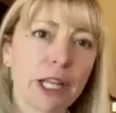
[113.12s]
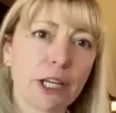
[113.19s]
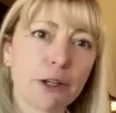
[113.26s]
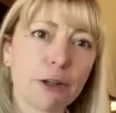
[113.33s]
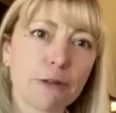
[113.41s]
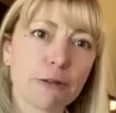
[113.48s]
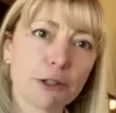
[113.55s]

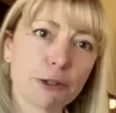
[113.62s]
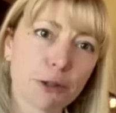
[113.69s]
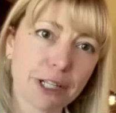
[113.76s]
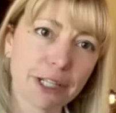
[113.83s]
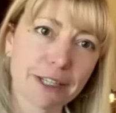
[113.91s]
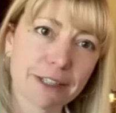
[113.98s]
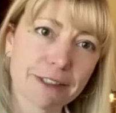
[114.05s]
thank you for
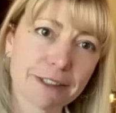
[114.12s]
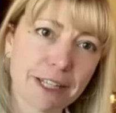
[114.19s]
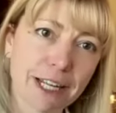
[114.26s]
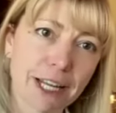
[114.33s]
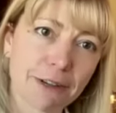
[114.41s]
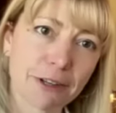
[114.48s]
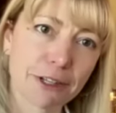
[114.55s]
joining us
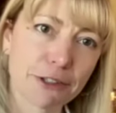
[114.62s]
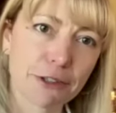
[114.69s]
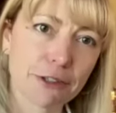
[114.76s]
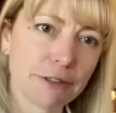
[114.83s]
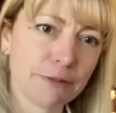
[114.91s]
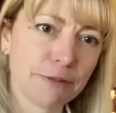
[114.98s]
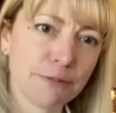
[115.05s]
today,
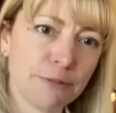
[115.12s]
Rachel.